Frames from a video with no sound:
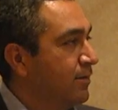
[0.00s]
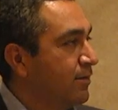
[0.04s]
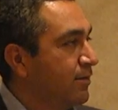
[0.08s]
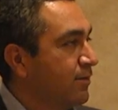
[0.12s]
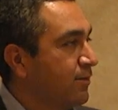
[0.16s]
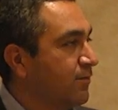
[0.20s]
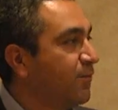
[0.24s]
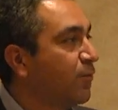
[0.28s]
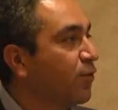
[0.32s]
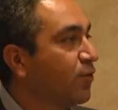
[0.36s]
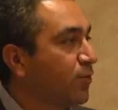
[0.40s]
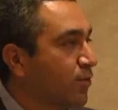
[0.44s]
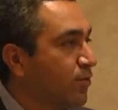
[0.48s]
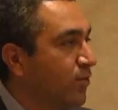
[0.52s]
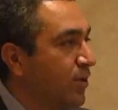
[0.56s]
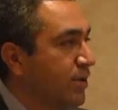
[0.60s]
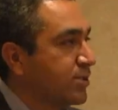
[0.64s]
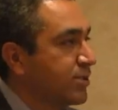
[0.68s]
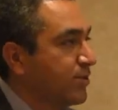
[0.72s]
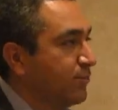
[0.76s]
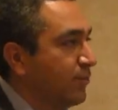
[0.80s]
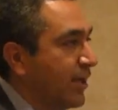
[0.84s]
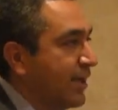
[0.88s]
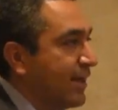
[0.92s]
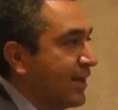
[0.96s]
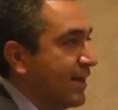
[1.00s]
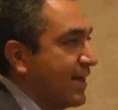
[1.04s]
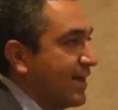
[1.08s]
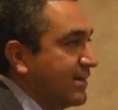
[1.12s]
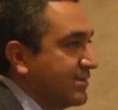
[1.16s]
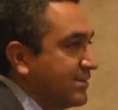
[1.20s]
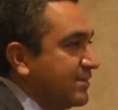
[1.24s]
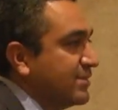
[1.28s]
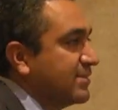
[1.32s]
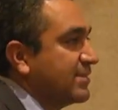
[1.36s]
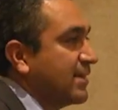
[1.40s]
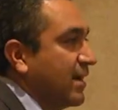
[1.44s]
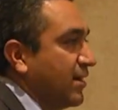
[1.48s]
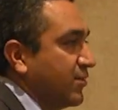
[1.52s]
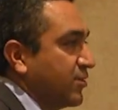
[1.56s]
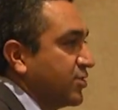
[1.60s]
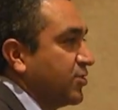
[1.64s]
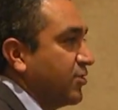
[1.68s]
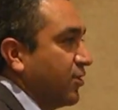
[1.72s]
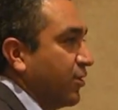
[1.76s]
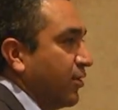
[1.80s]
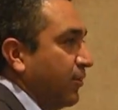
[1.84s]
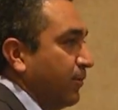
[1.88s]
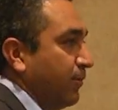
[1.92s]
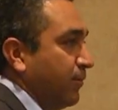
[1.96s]
The fourth question we get asked is, how
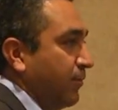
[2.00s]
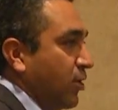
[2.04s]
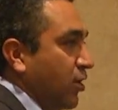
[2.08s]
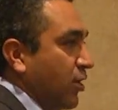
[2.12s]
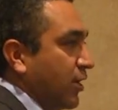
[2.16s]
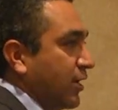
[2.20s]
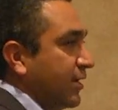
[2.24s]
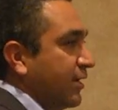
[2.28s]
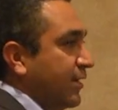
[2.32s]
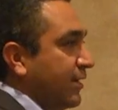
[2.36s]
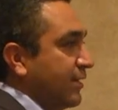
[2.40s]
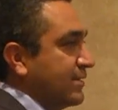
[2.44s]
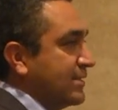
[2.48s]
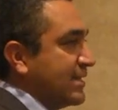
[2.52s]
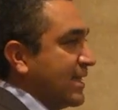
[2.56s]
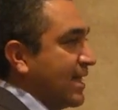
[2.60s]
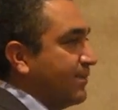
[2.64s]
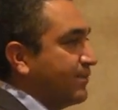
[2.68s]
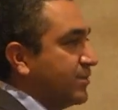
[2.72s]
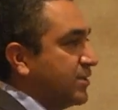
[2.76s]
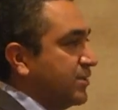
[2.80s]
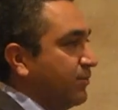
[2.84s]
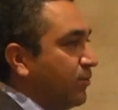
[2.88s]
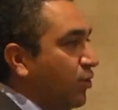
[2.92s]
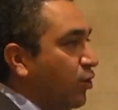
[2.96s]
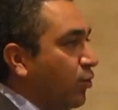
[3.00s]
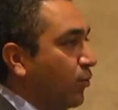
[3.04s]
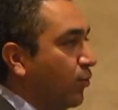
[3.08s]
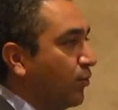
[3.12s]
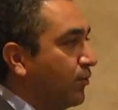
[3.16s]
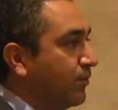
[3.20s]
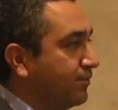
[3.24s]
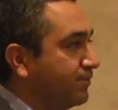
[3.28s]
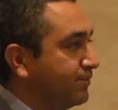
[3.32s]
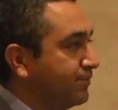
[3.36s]
should our marketing adapt to mobile?